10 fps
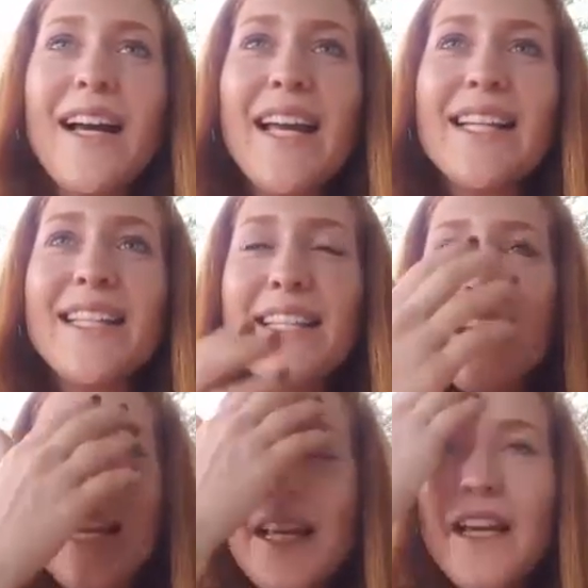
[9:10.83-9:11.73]

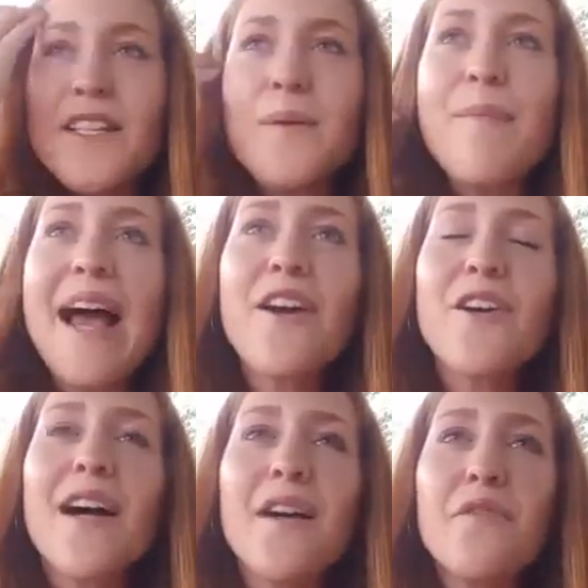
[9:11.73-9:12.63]
It's a matter
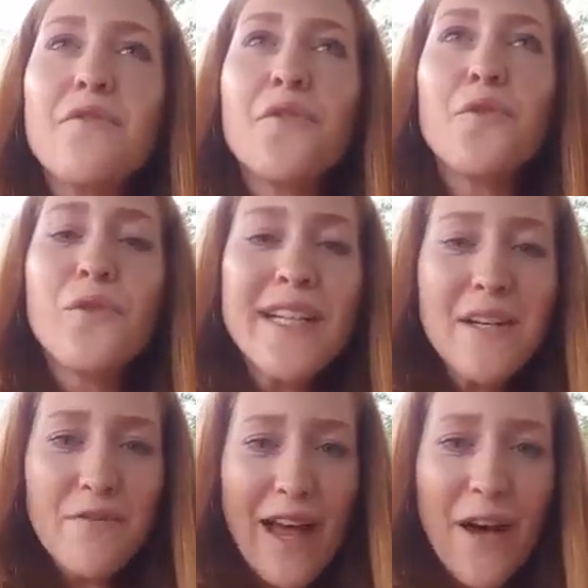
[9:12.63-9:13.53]
of
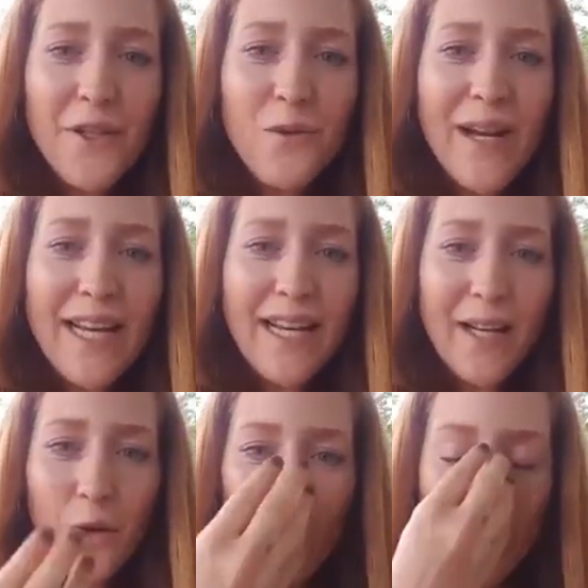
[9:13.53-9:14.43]

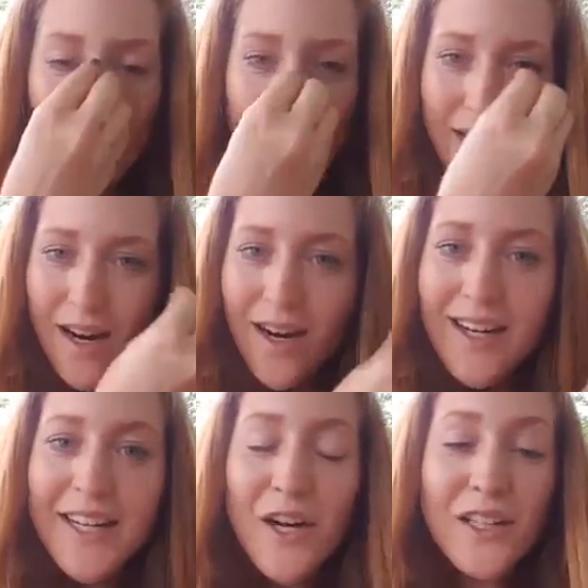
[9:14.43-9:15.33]
reevaluating where we are
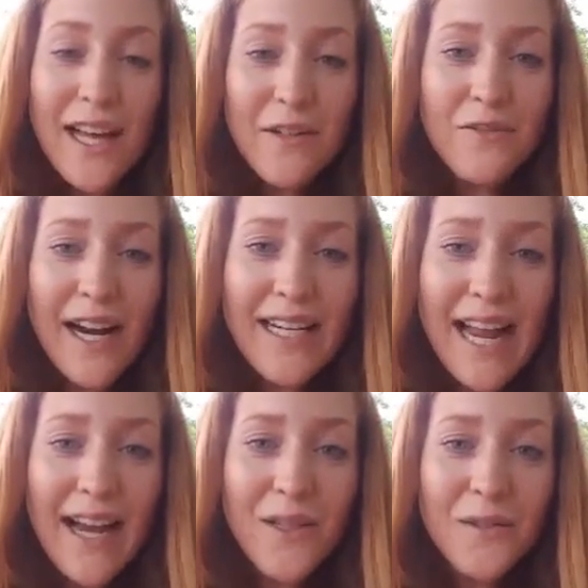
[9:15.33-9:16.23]
in our life right
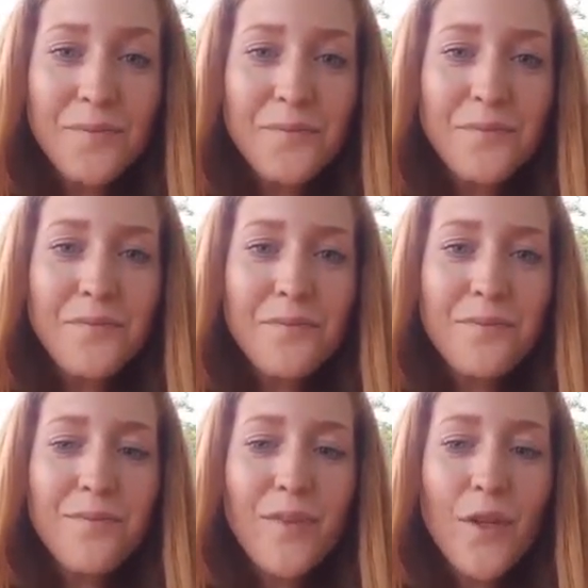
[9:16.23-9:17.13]
now,
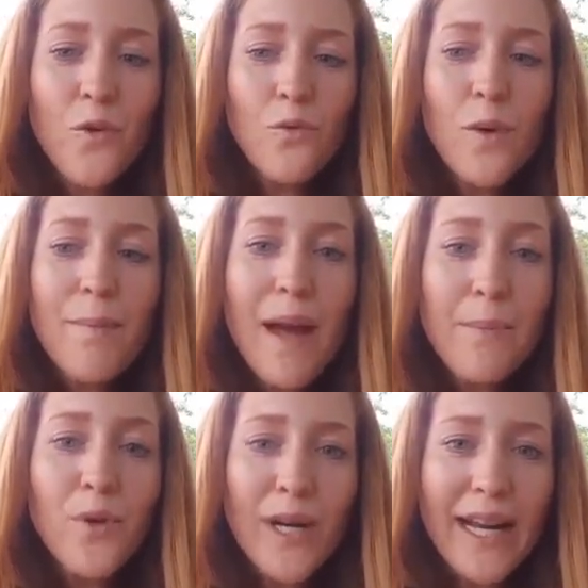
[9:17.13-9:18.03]

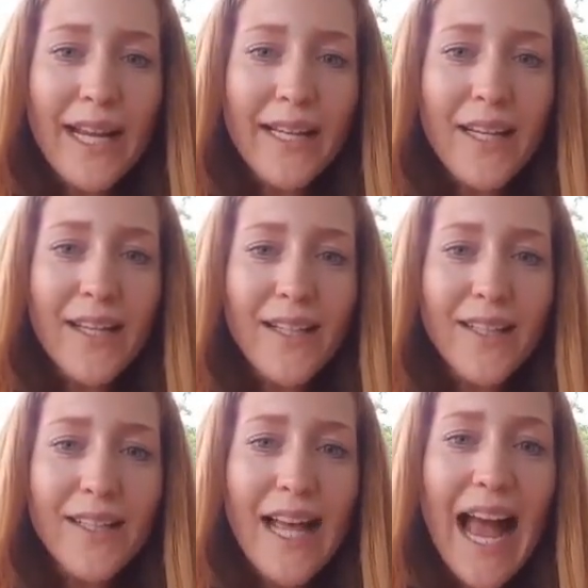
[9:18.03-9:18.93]
remembering
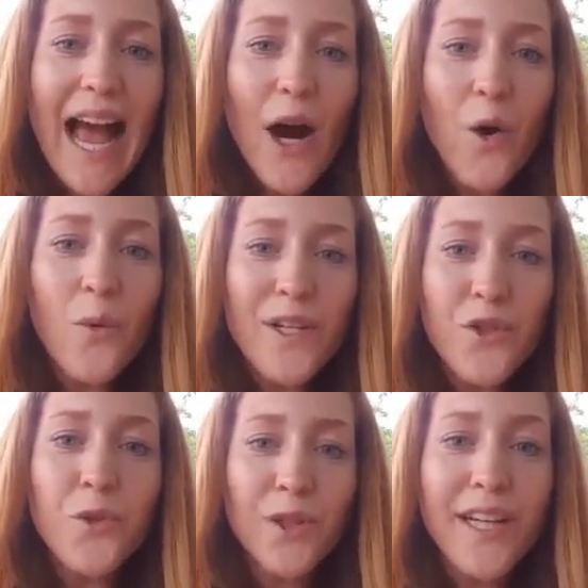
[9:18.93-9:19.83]
how we
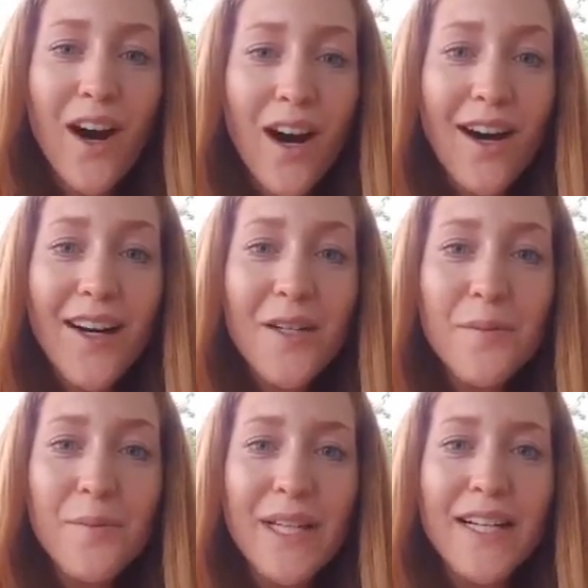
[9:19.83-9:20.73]
truly are,
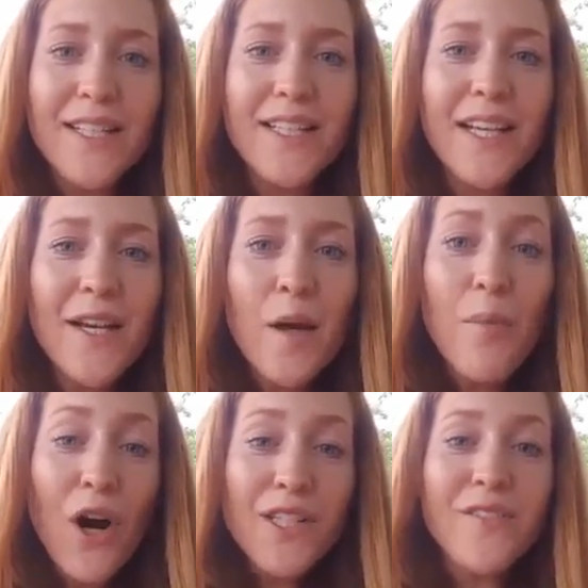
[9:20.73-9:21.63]
because
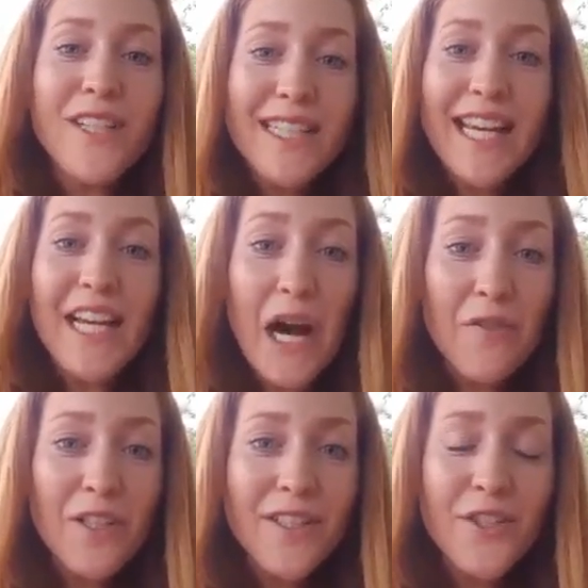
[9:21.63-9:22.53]
parts of us get
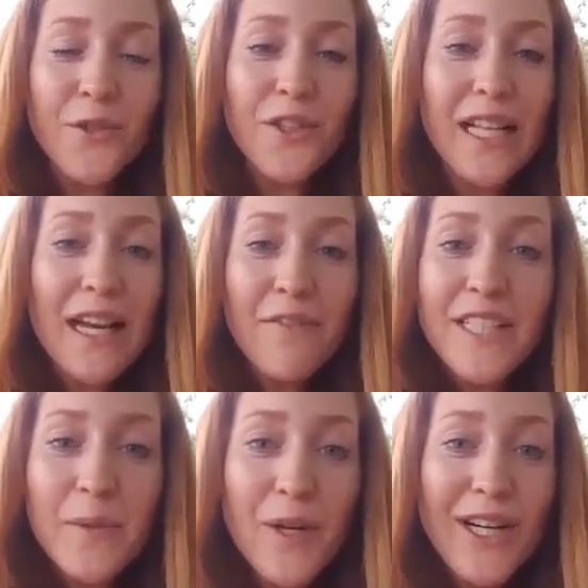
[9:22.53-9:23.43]
covered due to life
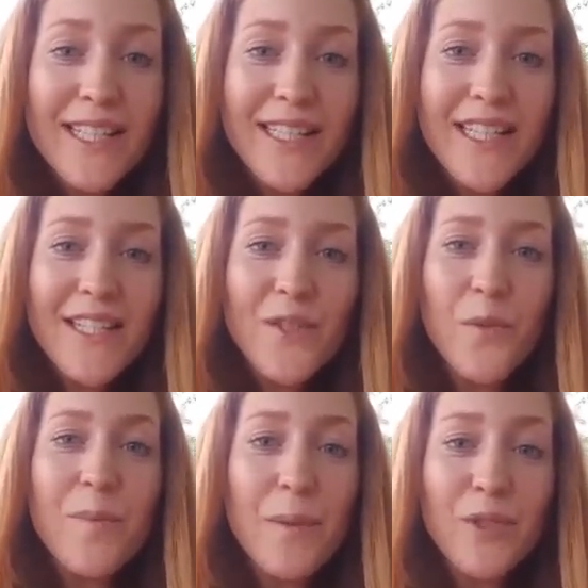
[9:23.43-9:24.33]
experiences,
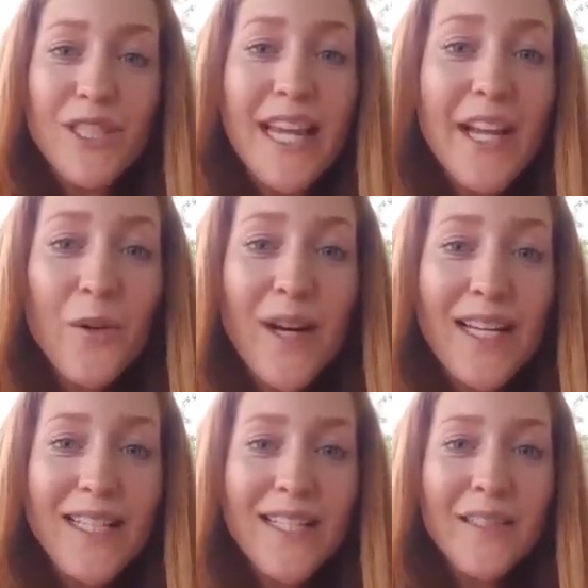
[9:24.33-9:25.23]
what people say to
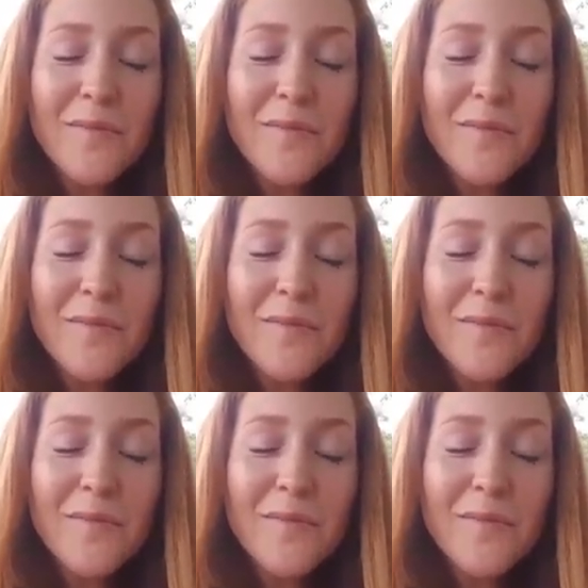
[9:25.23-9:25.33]
us,